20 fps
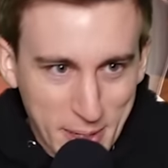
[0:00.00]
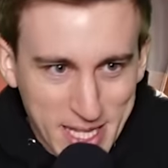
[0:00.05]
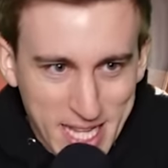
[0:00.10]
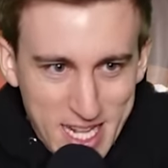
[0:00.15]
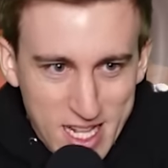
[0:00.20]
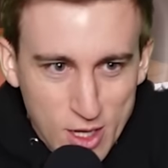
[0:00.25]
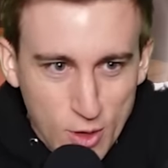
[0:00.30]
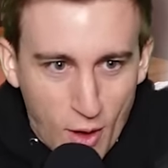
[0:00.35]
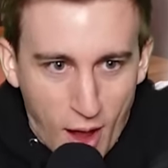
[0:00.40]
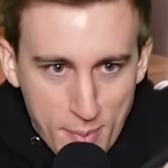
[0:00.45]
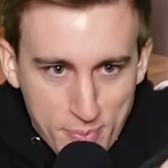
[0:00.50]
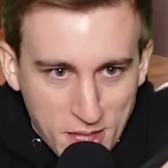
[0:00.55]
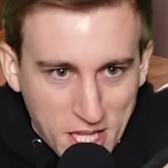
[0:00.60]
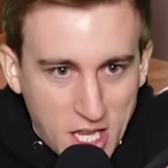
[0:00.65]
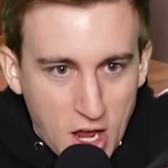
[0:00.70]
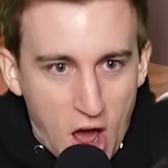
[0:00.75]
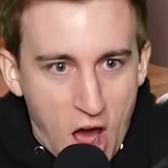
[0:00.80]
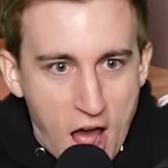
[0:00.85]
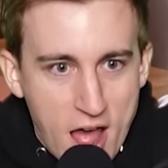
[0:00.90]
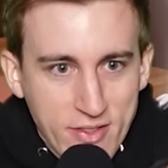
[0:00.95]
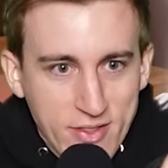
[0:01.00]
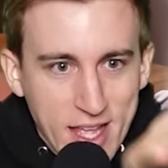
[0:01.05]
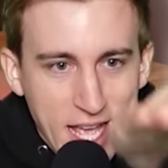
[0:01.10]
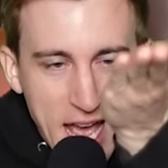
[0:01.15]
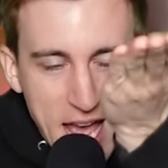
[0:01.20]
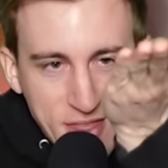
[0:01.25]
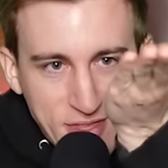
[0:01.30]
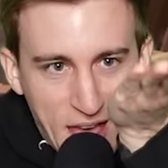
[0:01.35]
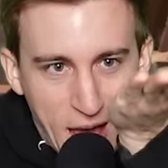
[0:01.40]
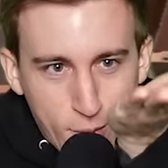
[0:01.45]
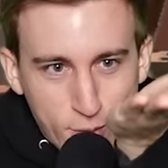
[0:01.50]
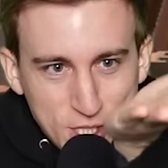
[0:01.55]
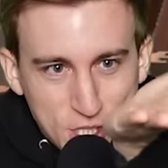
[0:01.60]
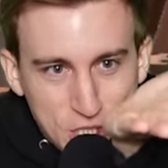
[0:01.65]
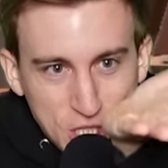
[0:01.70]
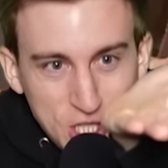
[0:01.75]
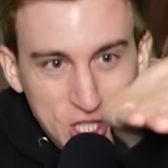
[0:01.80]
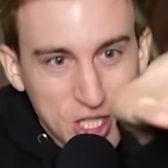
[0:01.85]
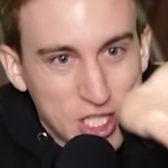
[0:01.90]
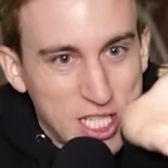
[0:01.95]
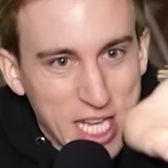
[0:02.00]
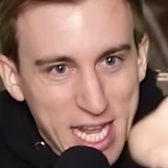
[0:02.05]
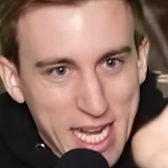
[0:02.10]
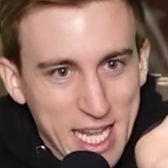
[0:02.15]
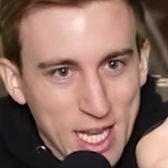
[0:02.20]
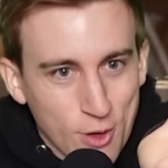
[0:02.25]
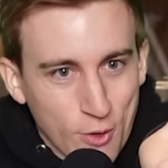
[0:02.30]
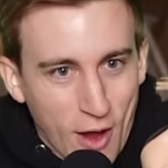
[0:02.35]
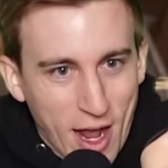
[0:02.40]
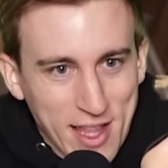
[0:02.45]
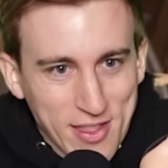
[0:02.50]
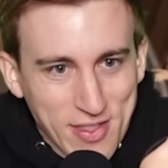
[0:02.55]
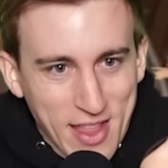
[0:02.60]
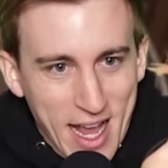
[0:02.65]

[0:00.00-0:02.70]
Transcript: It didn't grab the gun that was just sitting right